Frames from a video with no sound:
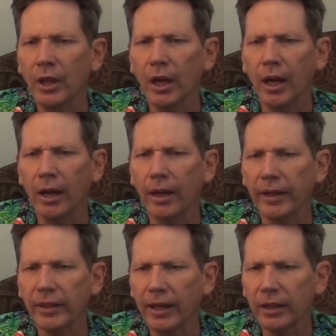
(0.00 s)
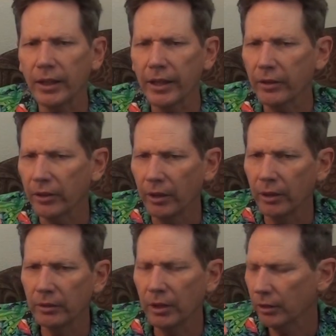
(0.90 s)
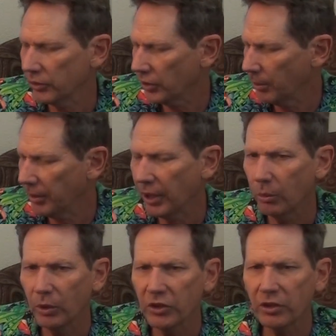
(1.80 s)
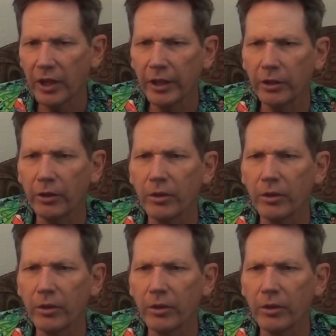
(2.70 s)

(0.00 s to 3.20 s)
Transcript: I kind of like I'll skip ahead one slide here,